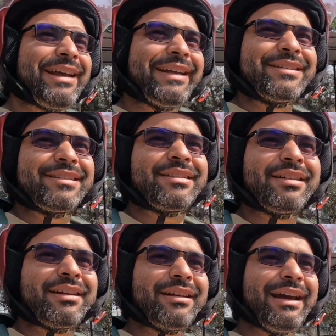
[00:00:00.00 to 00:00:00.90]
It's
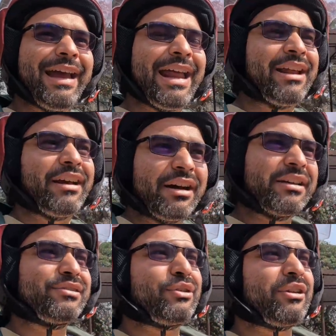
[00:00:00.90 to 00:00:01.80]
and a
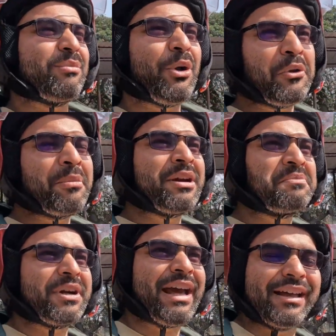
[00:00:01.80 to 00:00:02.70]
historic
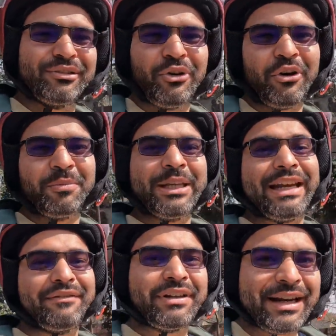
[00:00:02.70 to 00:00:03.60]
monument, but has not been
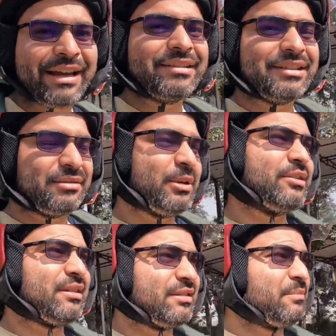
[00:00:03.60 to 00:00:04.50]
advertised as
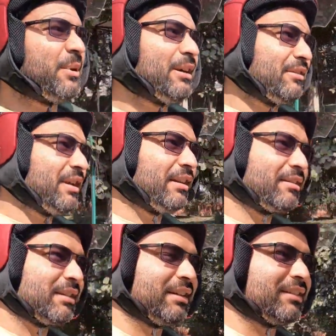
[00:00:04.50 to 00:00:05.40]
much as compared to the
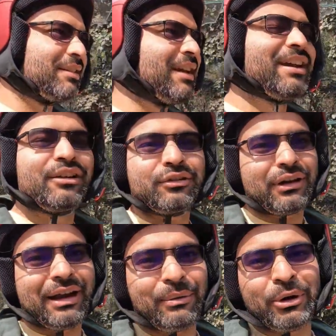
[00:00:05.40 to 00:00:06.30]
other cities. So
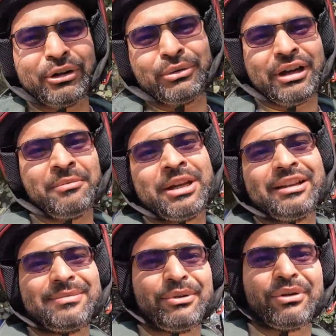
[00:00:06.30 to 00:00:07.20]
I wanted to come and
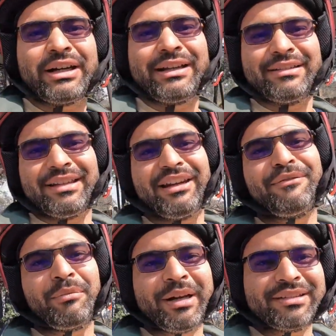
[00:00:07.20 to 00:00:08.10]
explore it and see it
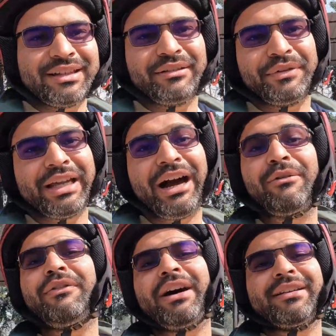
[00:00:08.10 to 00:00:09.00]
for myself, and
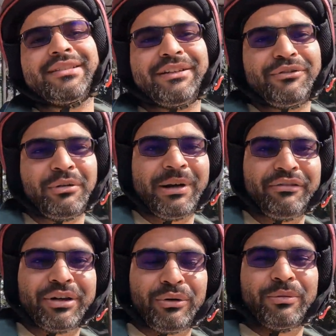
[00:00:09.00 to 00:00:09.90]
how far is it from
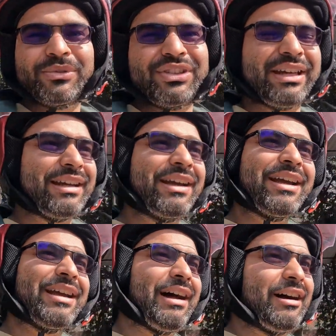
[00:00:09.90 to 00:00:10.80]
our homestay,
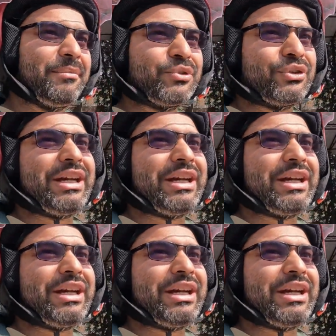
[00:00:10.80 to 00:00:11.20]
so